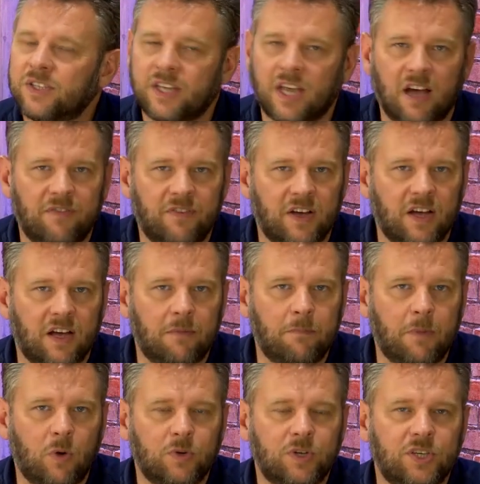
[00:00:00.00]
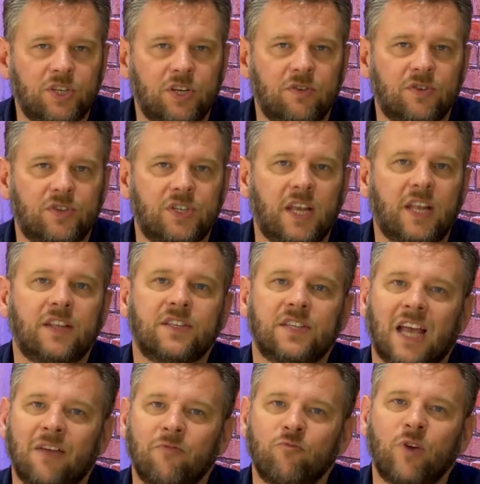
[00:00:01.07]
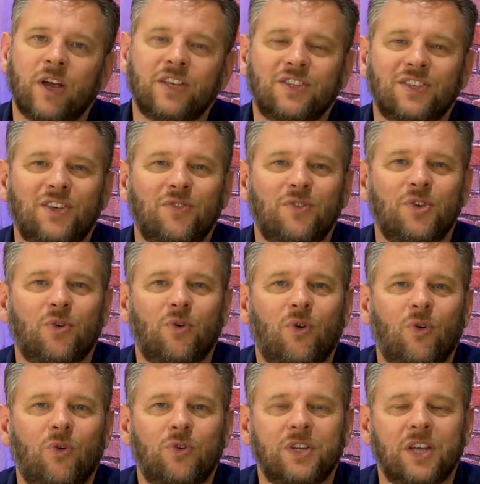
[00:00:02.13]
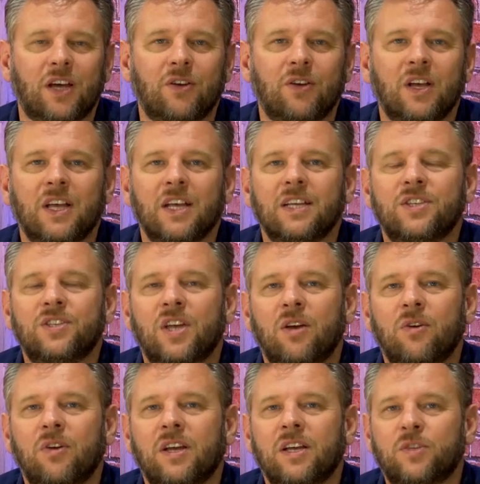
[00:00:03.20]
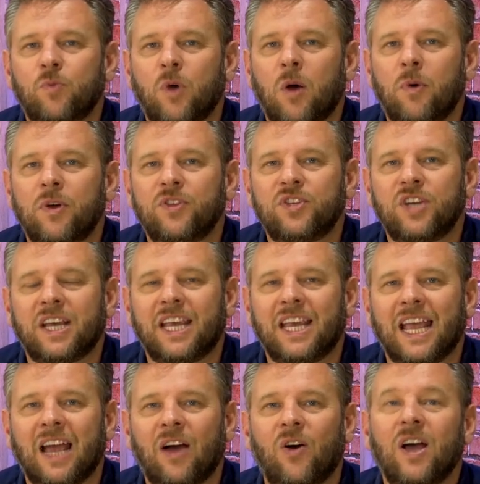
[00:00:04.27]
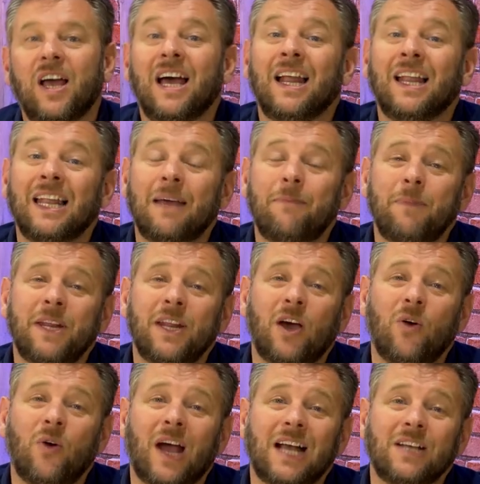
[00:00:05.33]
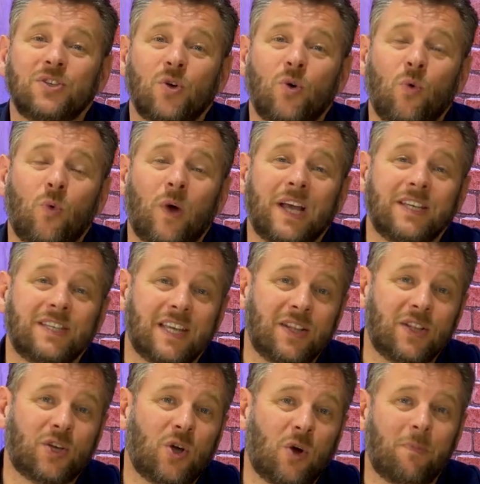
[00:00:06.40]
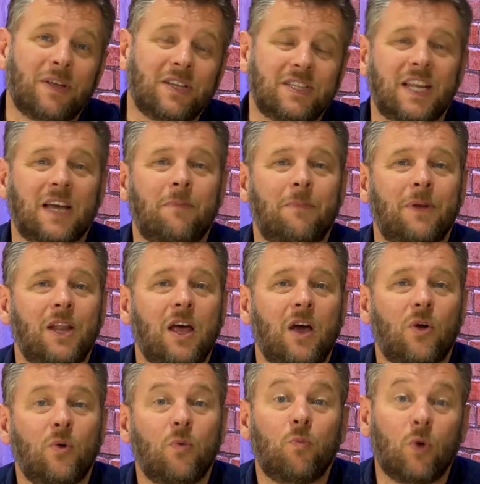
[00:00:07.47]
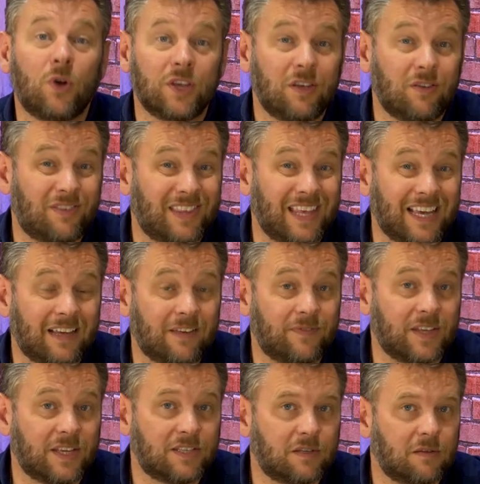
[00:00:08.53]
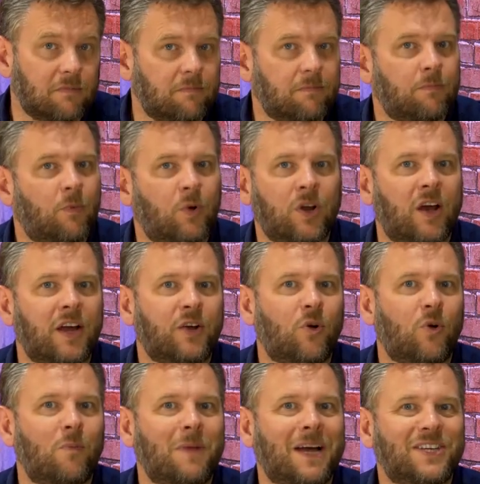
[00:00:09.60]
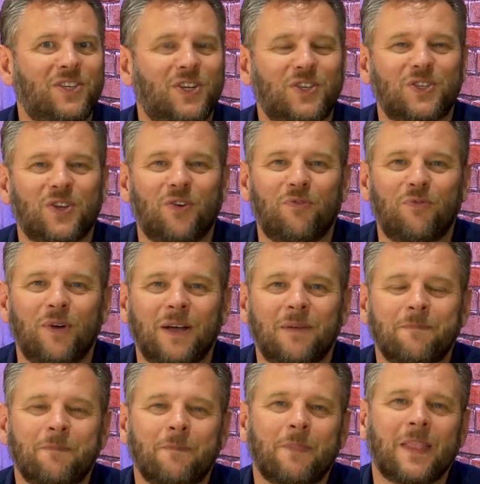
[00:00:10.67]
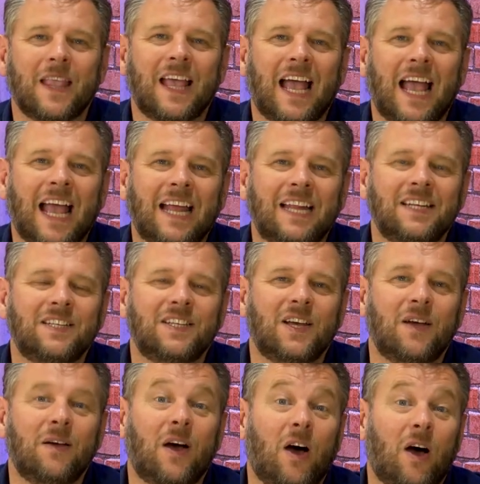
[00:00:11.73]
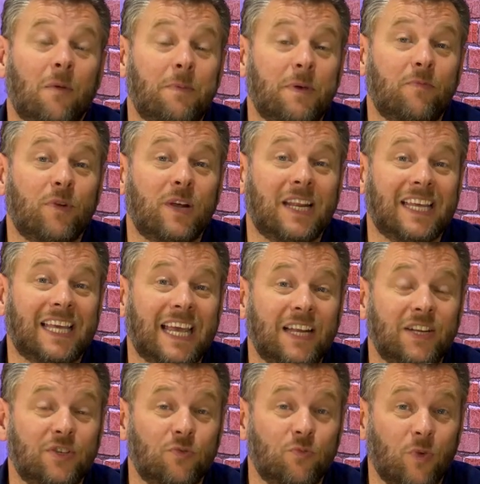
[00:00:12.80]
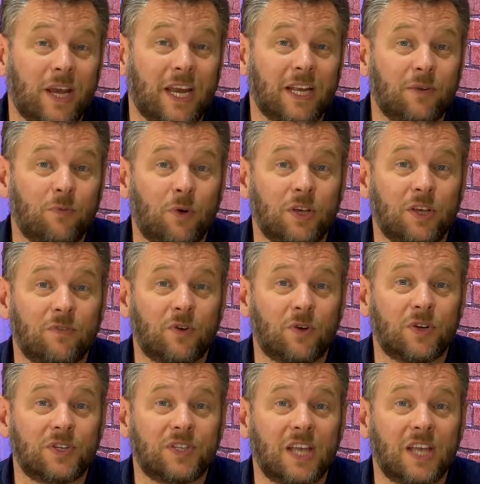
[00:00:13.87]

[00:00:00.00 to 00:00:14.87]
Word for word: cover a multitude of sins and rescue your audio. So it's well worth checking out. Let me know, as always, in the comments down below what you think of this, what I call magic software, and I'll be really keen to read what you've got to